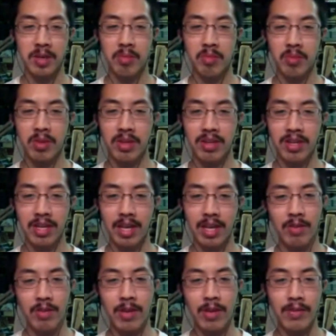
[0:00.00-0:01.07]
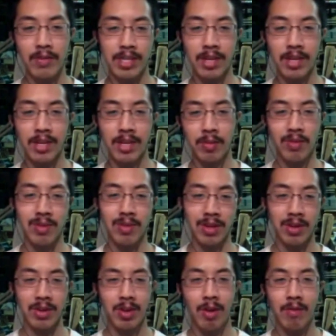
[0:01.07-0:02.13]
Um, if you give us nothing, we have to
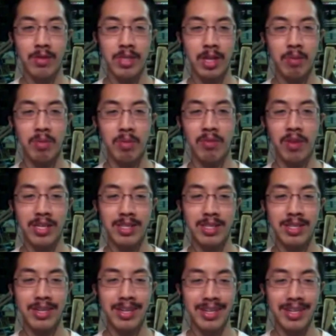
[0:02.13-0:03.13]
obviously improvise.